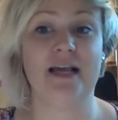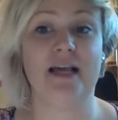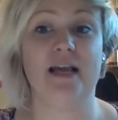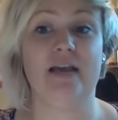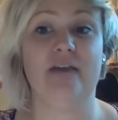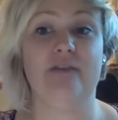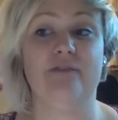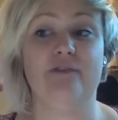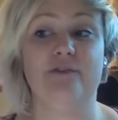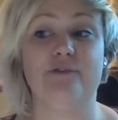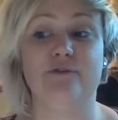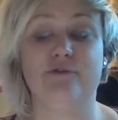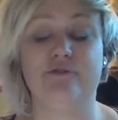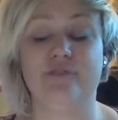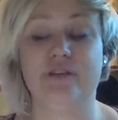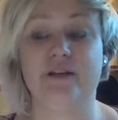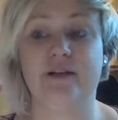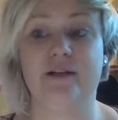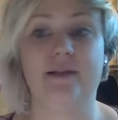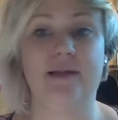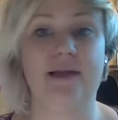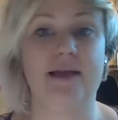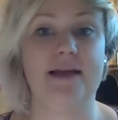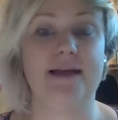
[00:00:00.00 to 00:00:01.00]
if you
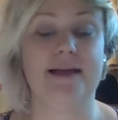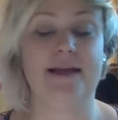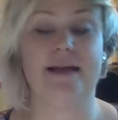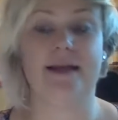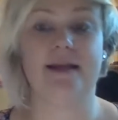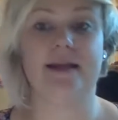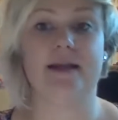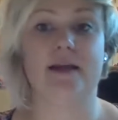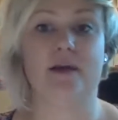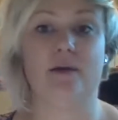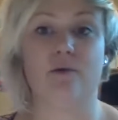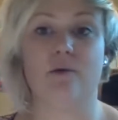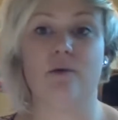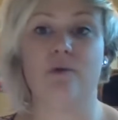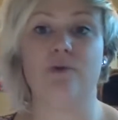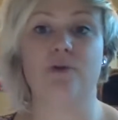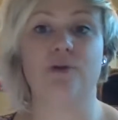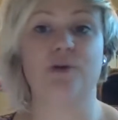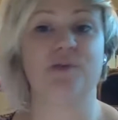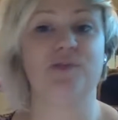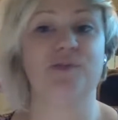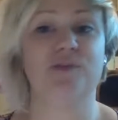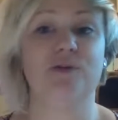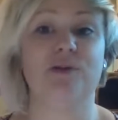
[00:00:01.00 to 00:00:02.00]
feel like it won't
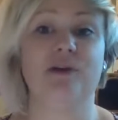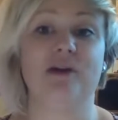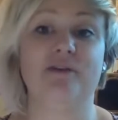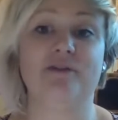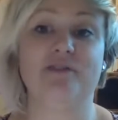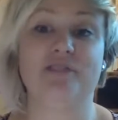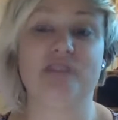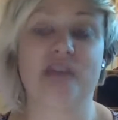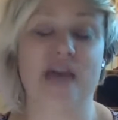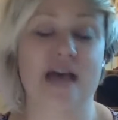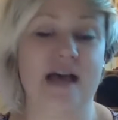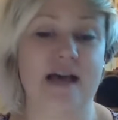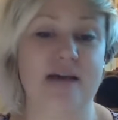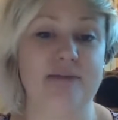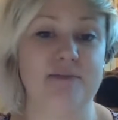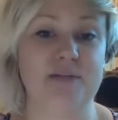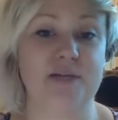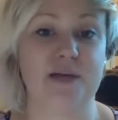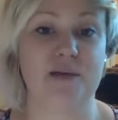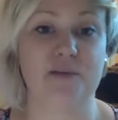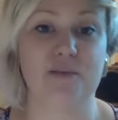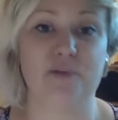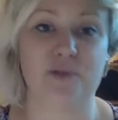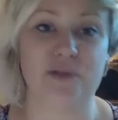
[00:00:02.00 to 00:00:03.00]
give you enough time to
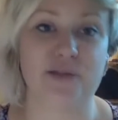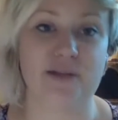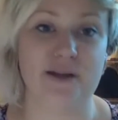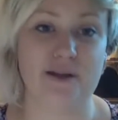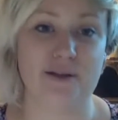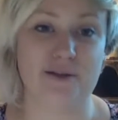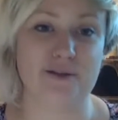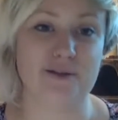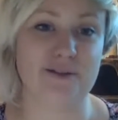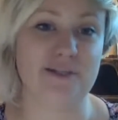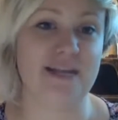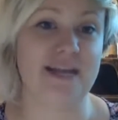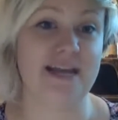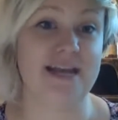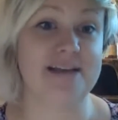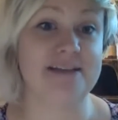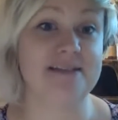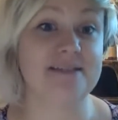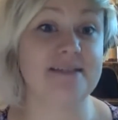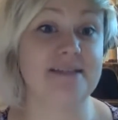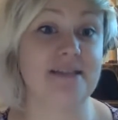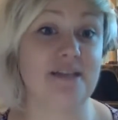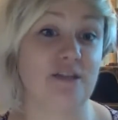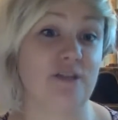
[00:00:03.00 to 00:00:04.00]
complete other
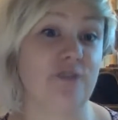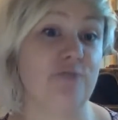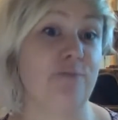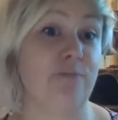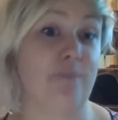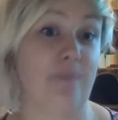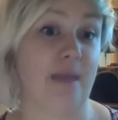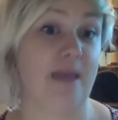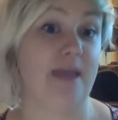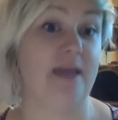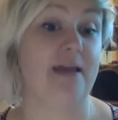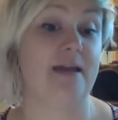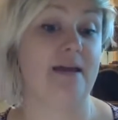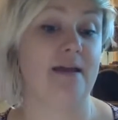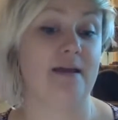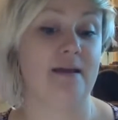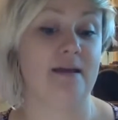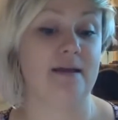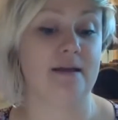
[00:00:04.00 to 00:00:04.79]
tasks that you may